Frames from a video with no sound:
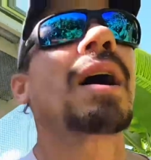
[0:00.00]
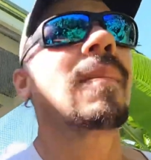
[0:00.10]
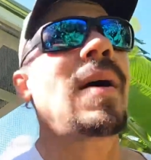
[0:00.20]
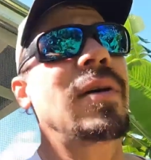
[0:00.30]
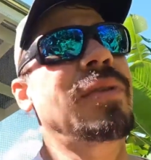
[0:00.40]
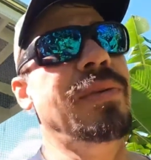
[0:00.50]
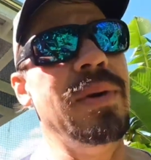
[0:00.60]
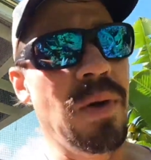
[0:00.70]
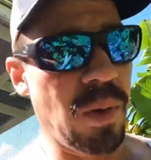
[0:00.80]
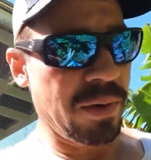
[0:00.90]
about
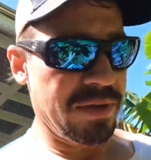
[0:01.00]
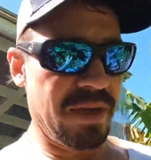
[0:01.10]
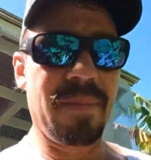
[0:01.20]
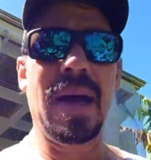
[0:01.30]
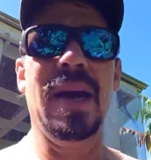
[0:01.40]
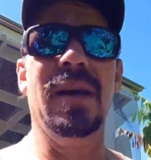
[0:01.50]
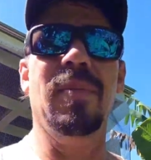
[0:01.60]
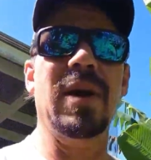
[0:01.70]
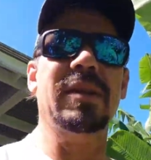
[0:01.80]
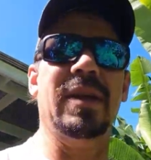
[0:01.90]
three quarters of them, I had to
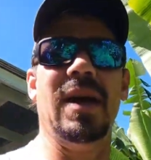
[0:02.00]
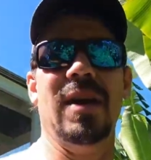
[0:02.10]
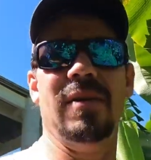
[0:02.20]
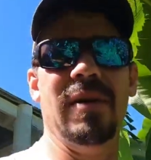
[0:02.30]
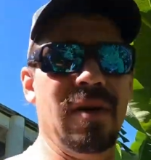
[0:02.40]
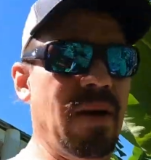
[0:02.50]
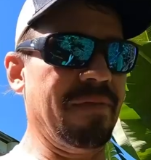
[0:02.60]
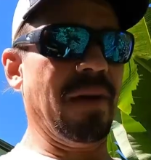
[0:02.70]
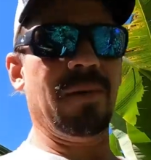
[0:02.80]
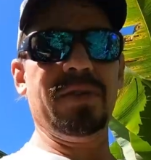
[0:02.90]
break the concrete
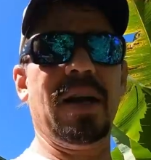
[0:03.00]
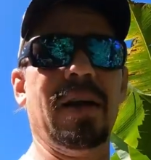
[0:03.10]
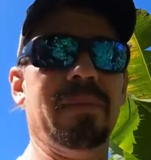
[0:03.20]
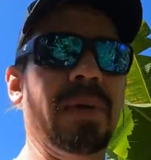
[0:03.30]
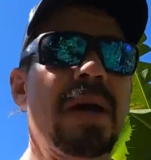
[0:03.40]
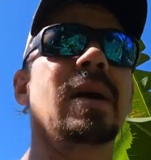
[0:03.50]
off that was on them.